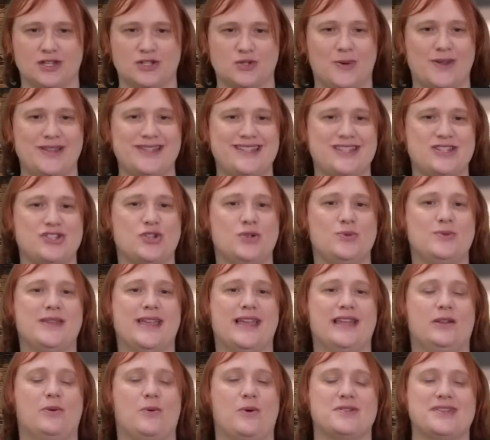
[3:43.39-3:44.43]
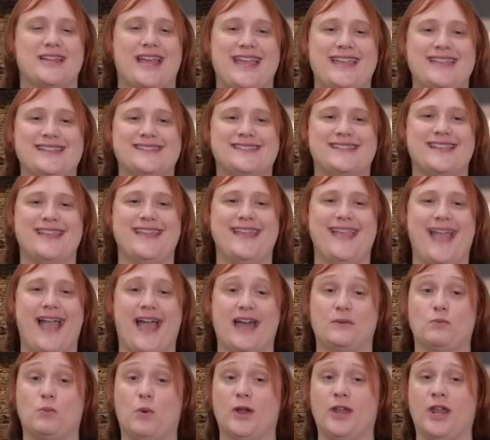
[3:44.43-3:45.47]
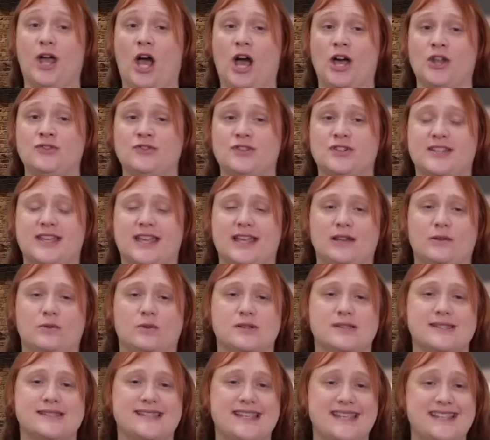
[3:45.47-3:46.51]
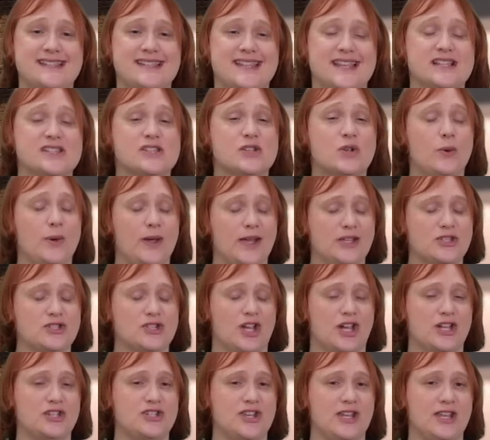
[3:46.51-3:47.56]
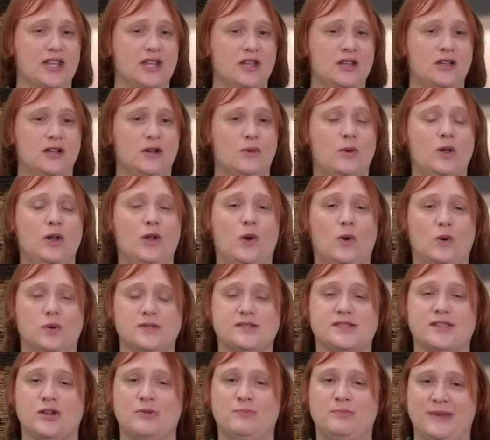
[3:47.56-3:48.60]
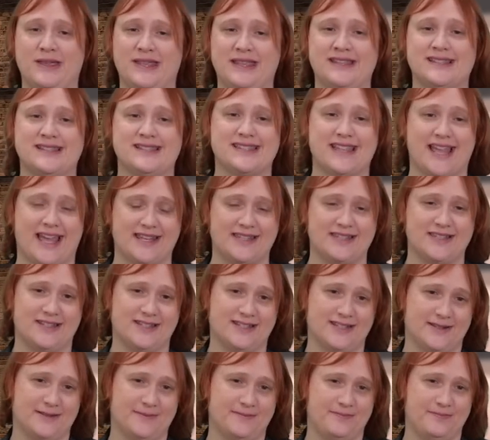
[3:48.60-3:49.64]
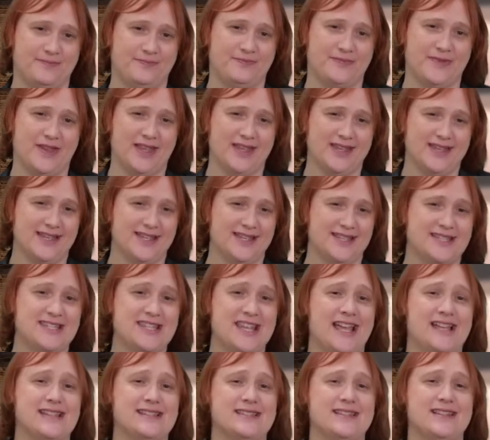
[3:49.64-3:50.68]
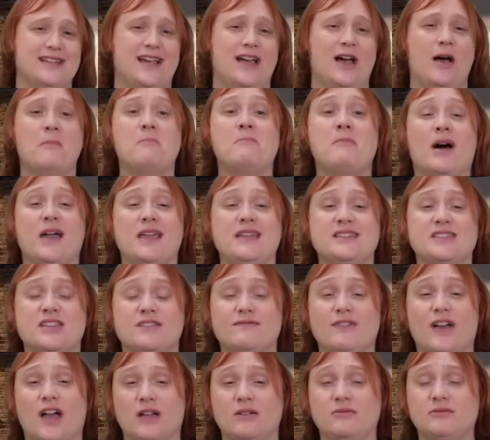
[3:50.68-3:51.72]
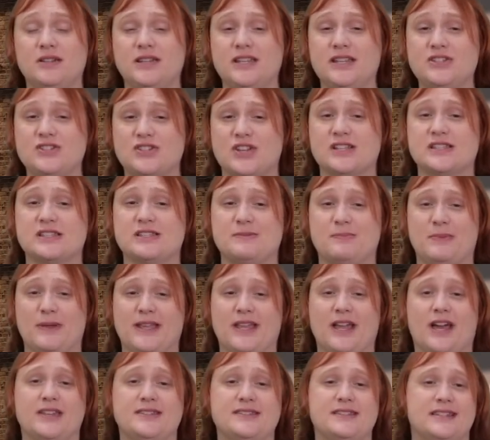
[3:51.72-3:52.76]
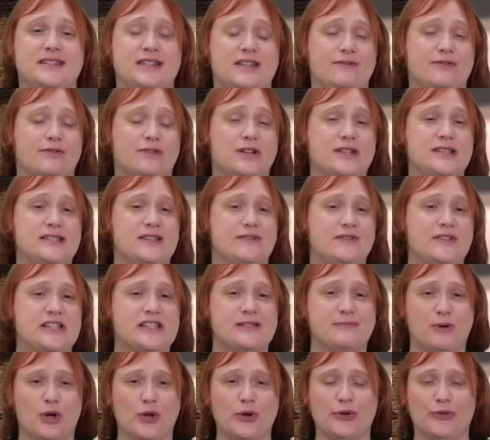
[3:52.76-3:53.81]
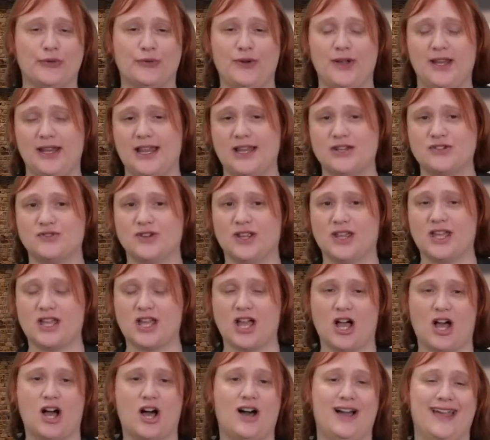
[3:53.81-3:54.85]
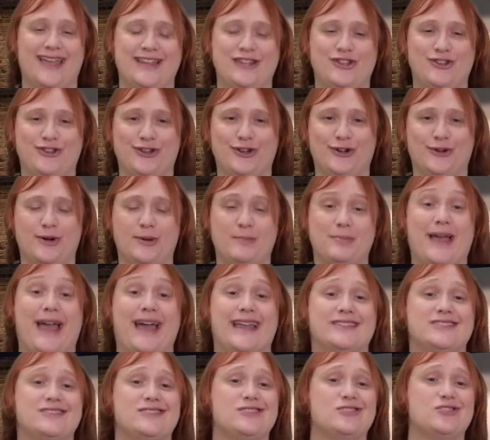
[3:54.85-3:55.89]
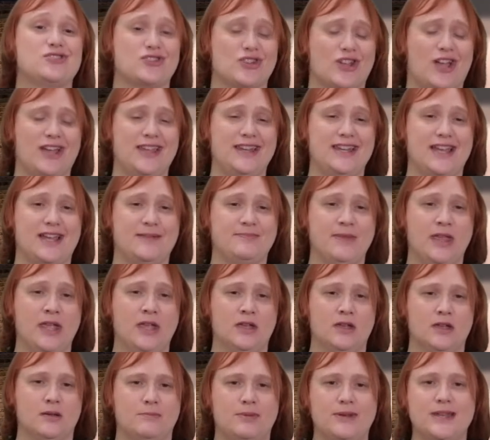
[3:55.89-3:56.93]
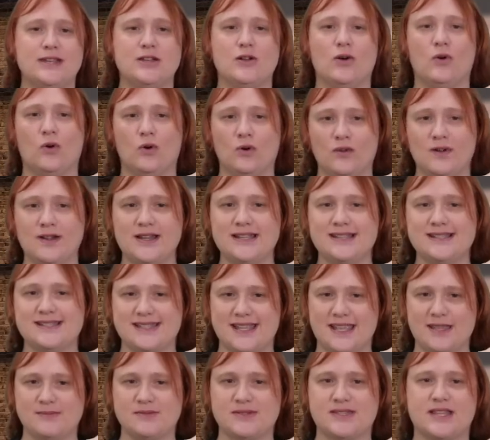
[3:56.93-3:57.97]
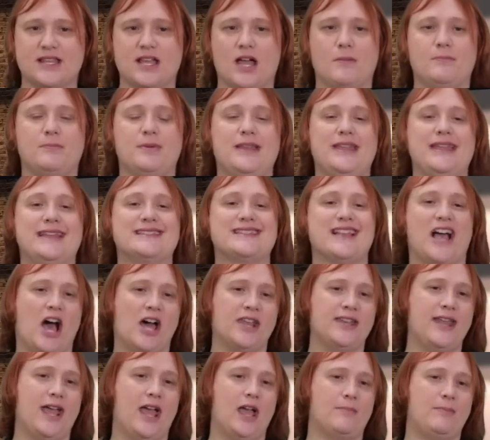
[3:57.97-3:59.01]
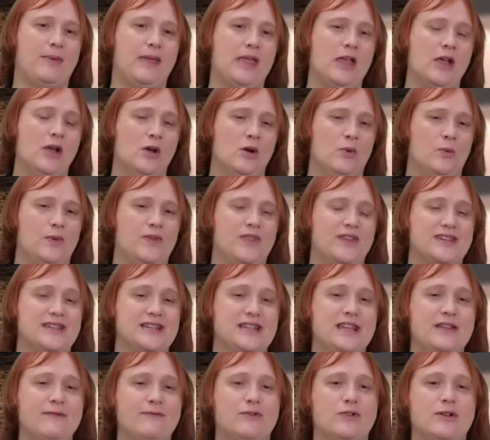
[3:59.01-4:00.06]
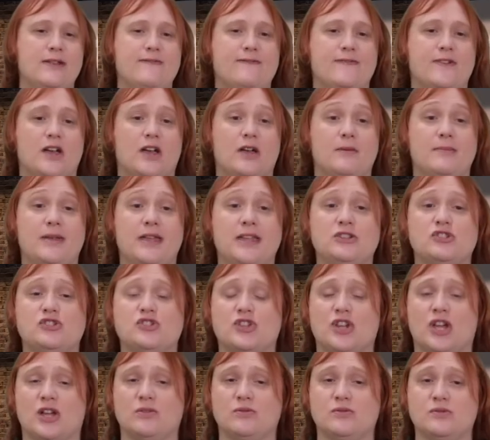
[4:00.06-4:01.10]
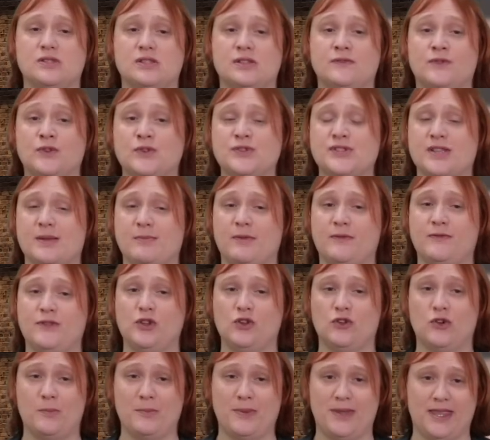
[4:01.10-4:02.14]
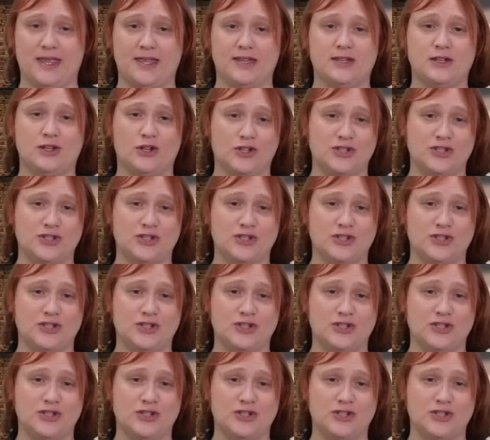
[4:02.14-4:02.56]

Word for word: twenty-two kilowatt A C and one hundred kilowatt C C S quick charging will also be standard. Tesla might have only just begun deliveries of its Model three electric car in Europe and China, but it already seems the company is unhappy with the delivery firm it chose for some of European